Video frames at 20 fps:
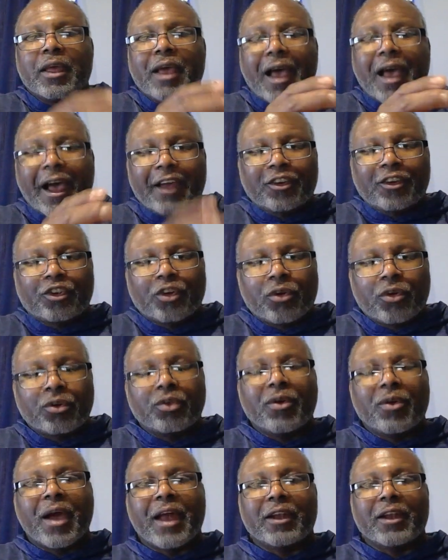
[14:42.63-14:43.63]
I show
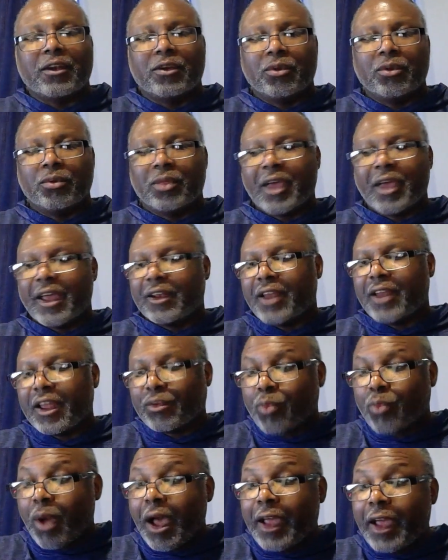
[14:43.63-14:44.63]
you how to do that.
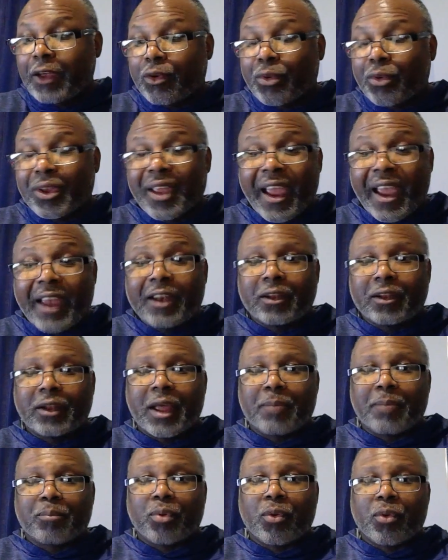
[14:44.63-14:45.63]
That's why I created
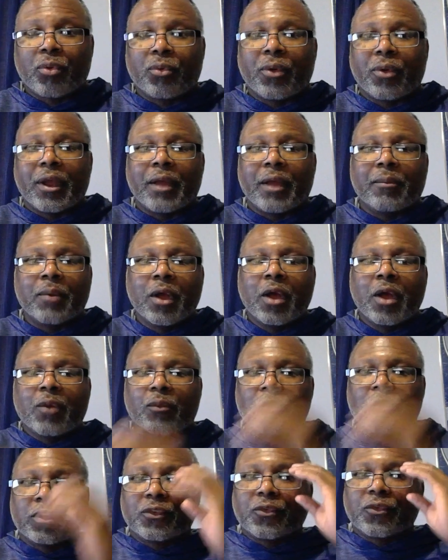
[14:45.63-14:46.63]
that program,
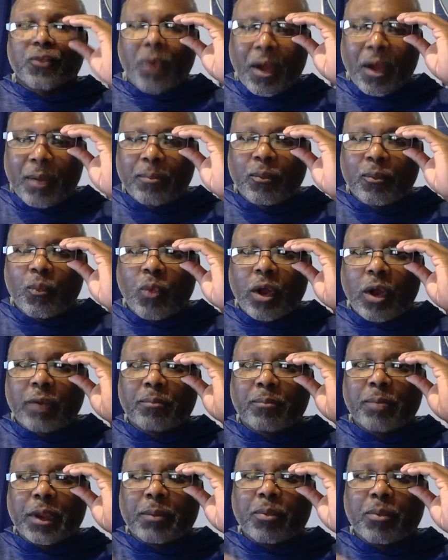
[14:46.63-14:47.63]
was from
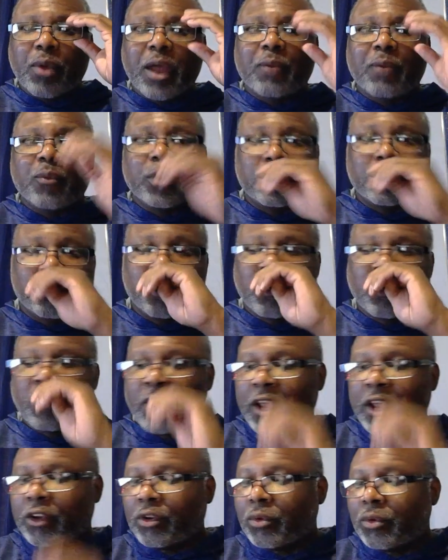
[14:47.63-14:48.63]
what people had went through
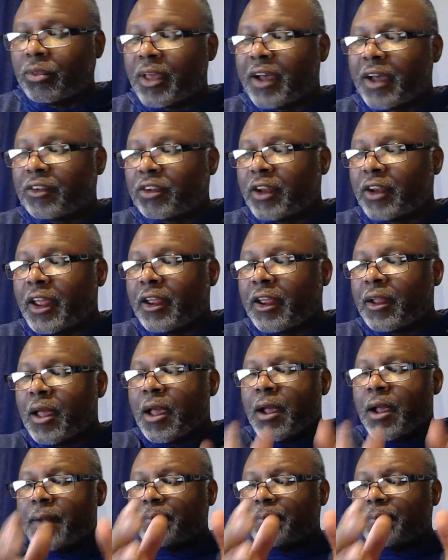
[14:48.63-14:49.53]
in 2008.